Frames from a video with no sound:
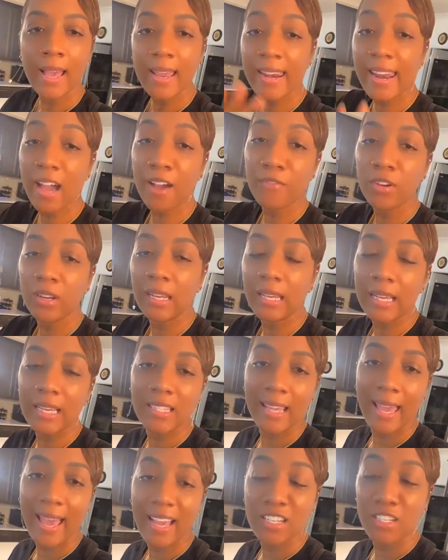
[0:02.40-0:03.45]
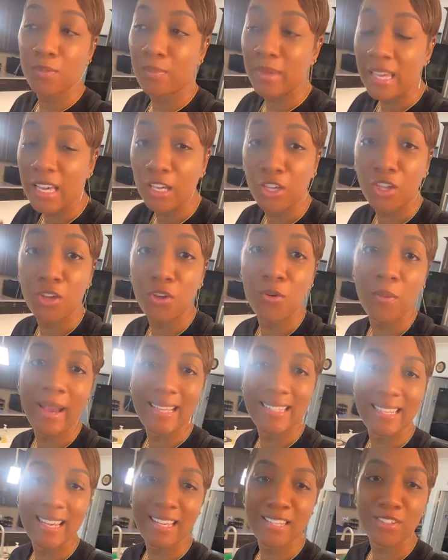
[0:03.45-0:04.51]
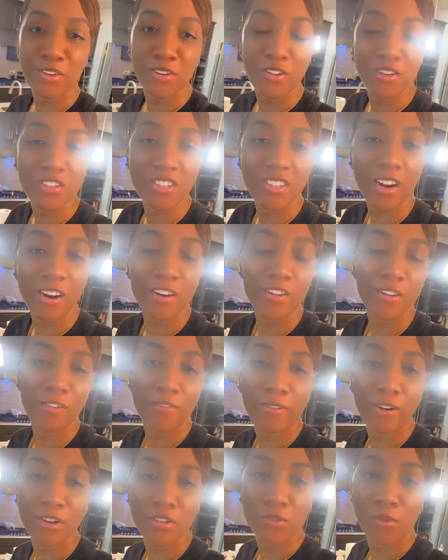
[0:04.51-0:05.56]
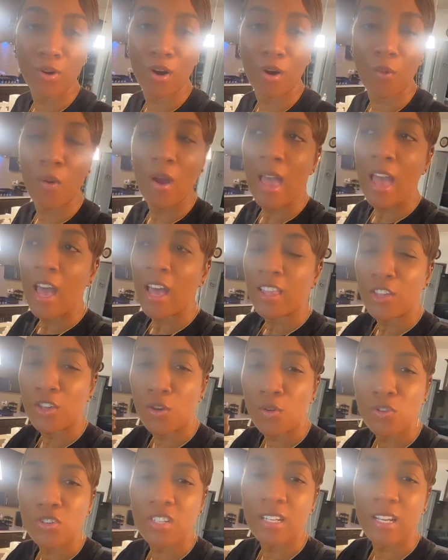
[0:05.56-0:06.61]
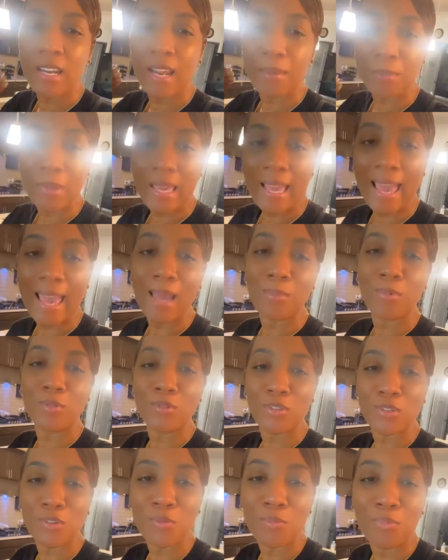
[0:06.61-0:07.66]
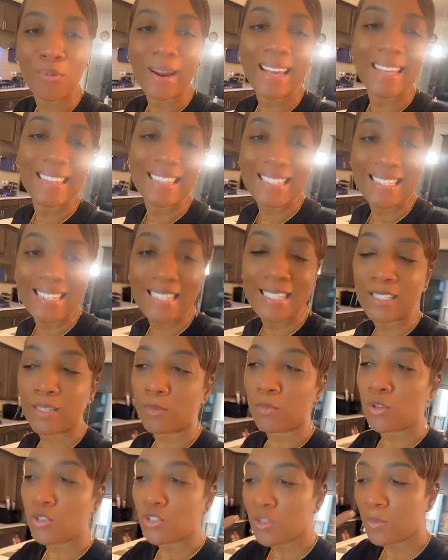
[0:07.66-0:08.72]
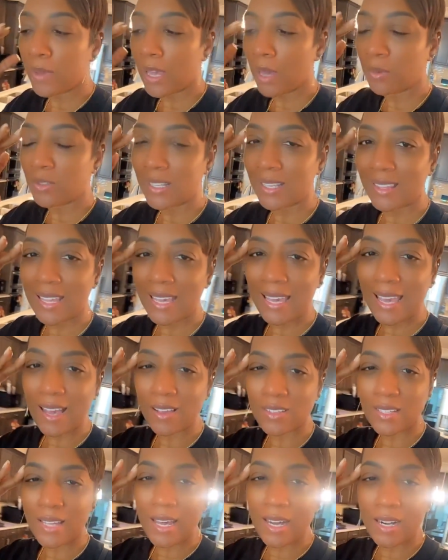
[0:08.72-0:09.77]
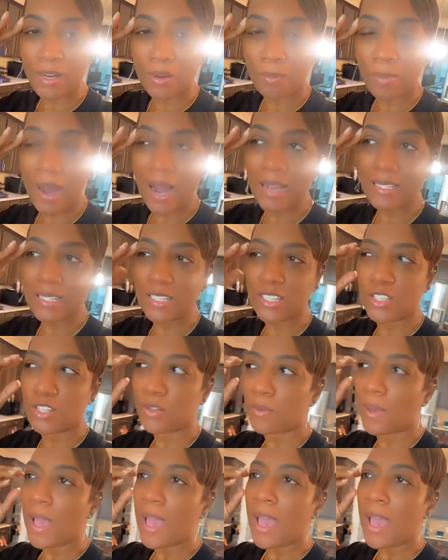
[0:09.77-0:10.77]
Now, if you're looking to actually be a QA tester, you're starting your first role, you should be able to break the system. You should be able to think outside of the box into